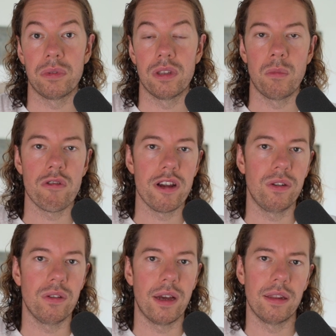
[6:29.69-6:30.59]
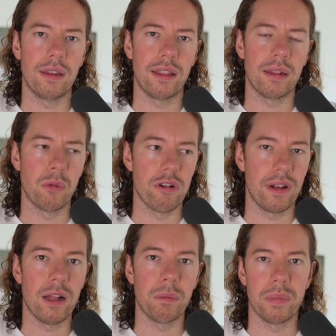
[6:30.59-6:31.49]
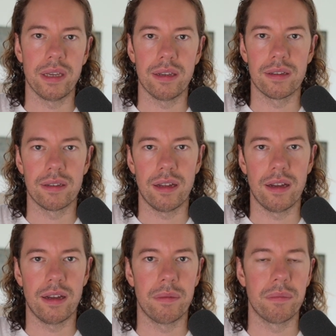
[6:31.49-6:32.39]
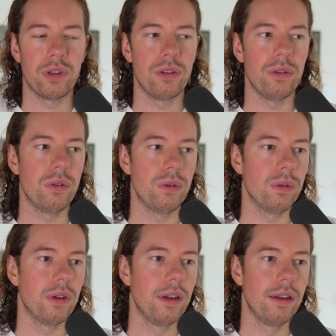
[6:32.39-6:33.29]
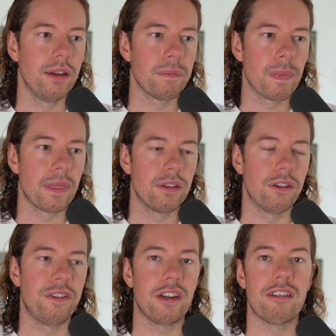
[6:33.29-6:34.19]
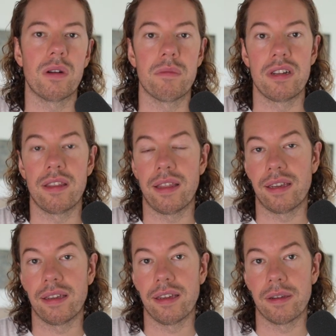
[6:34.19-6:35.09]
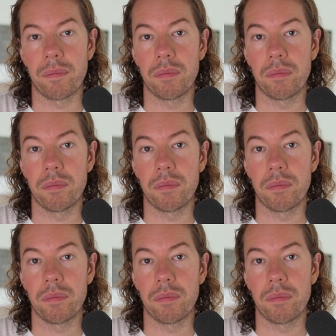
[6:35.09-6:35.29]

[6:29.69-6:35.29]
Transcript: So the more I do that, I think the more it'll help me to figure out what I'm really thinking here.